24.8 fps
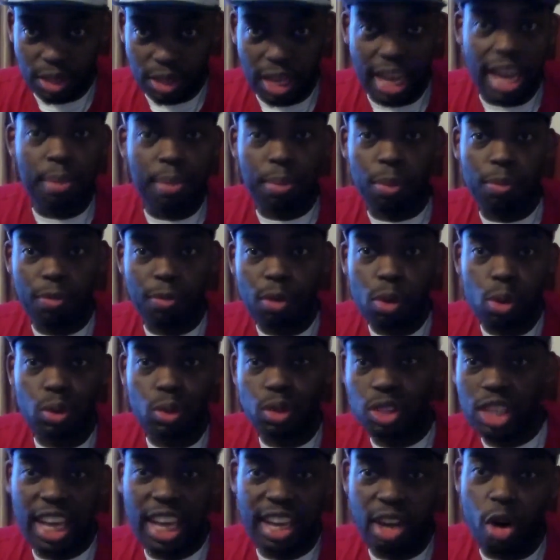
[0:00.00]
It was April
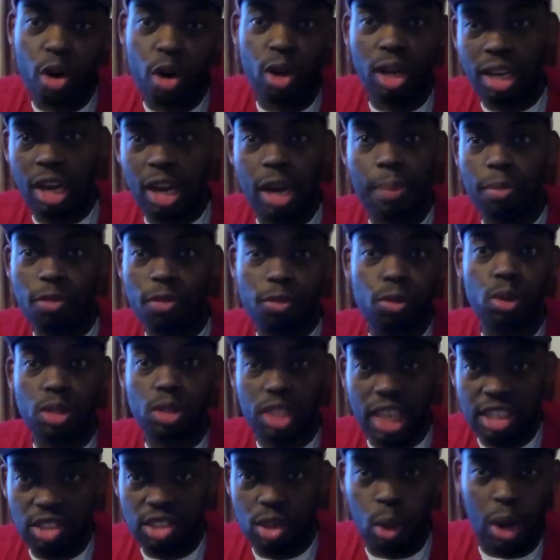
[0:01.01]
Fool's Day, early April
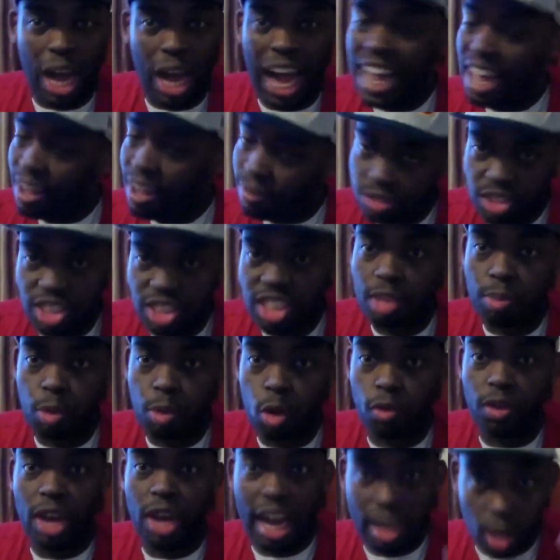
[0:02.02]
Fool's Day joke. I haven't seen
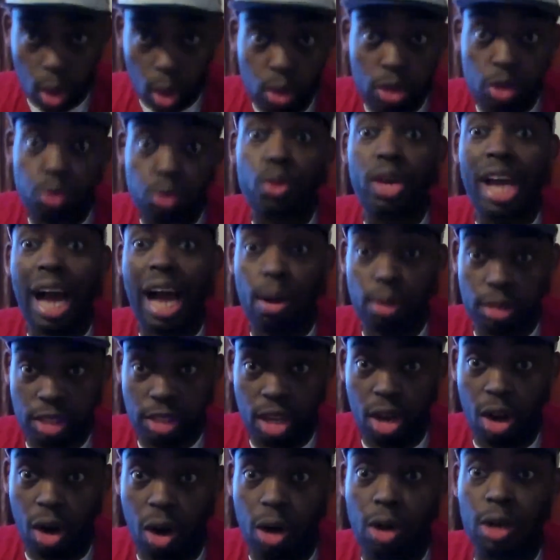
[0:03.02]
the movie. I know it's three
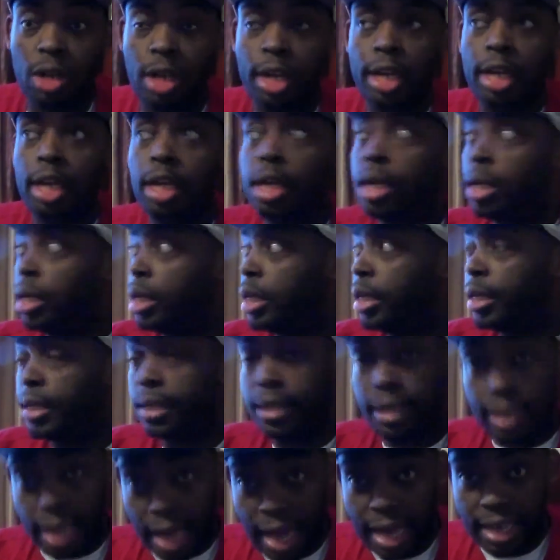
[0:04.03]
hours long.
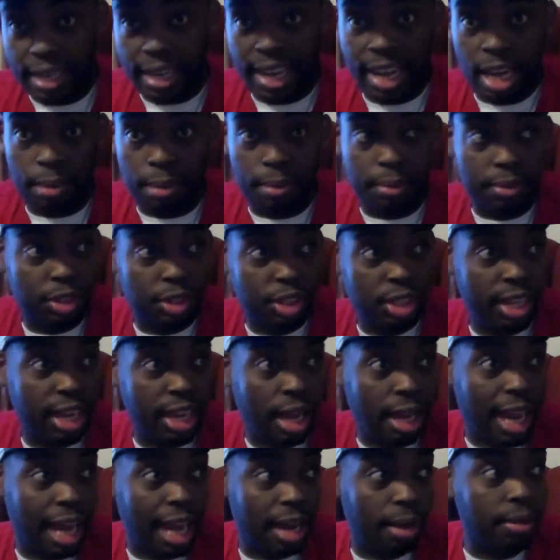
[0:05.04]
Goddamn.
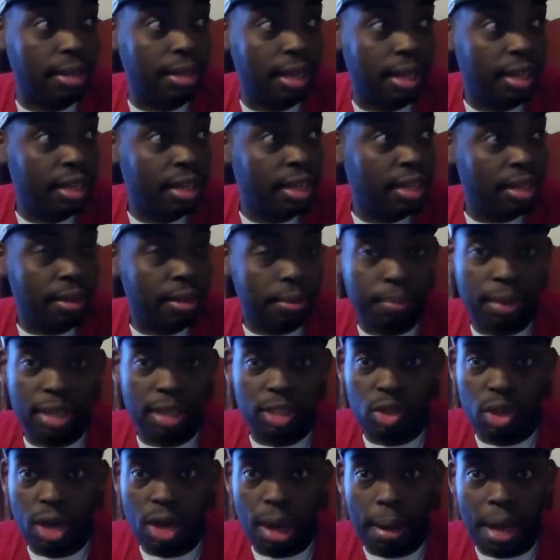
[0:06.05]
Shit, I gotta
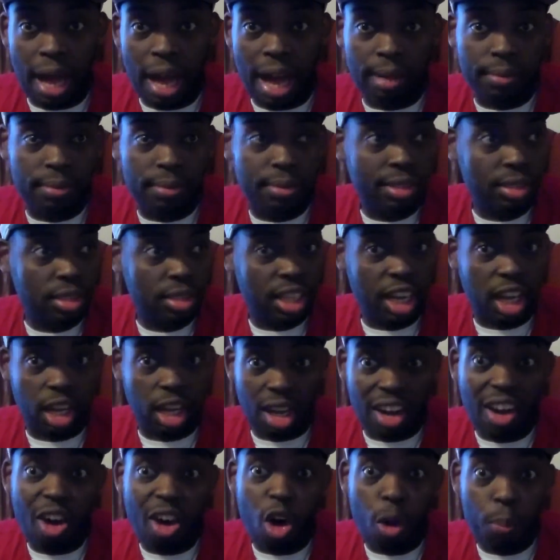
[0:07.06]
make sure I, I
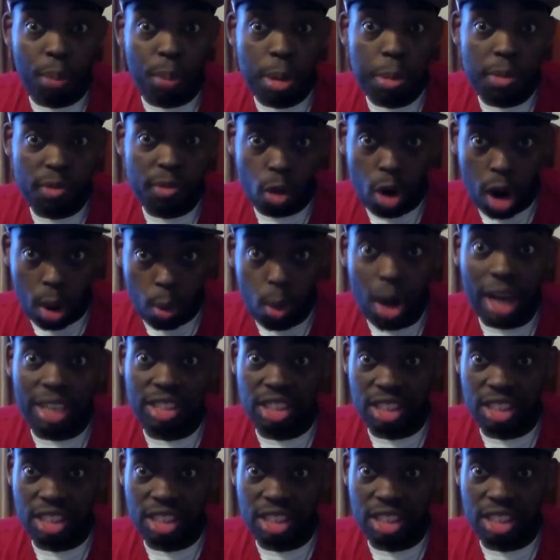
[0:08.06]
take a long pee before I